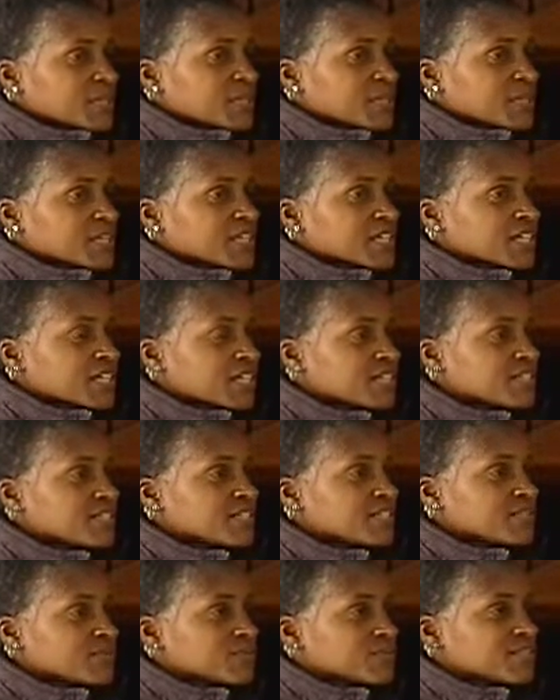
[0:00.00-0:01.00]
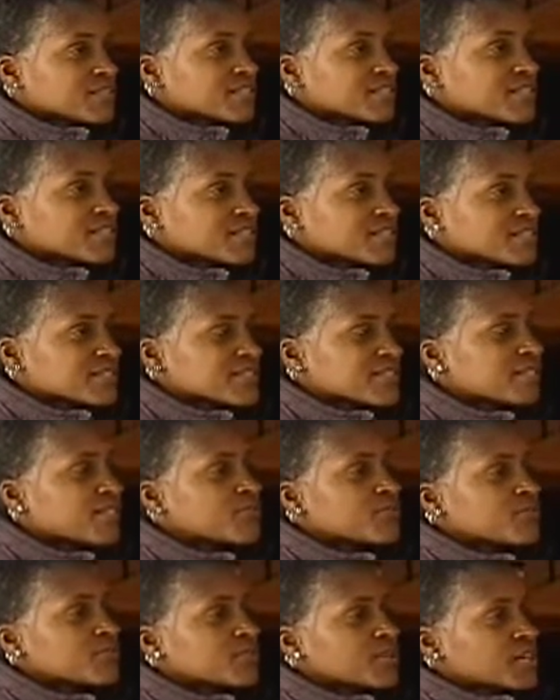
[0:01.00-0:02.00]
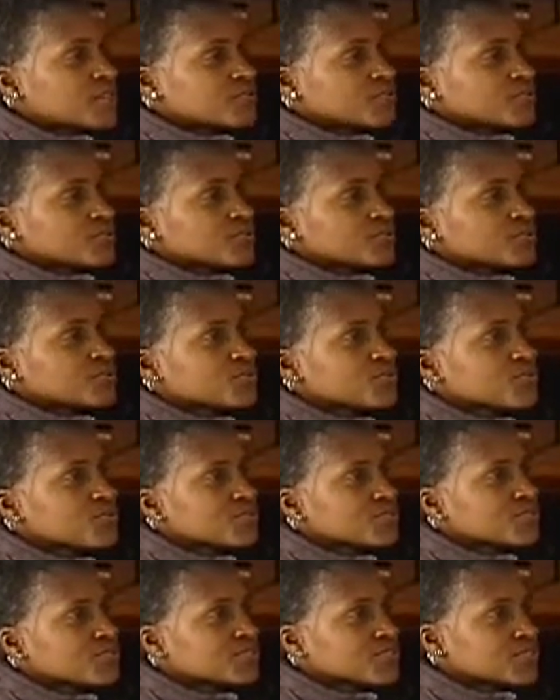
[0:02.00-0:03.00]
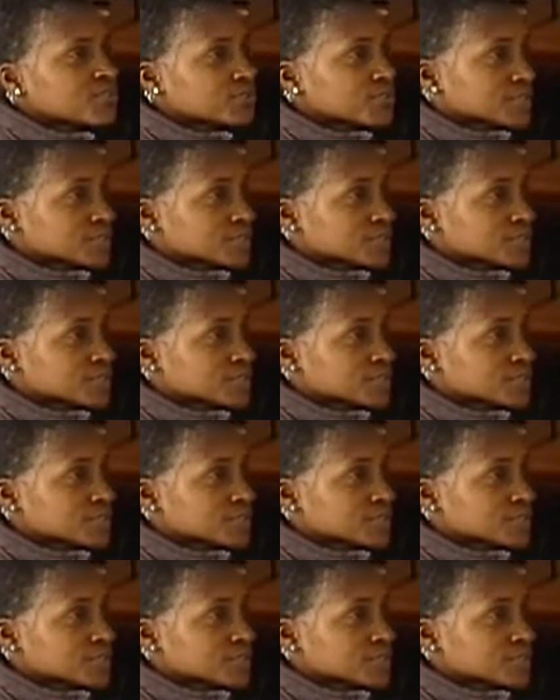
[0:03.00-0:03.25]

Because it was so, so unusual and so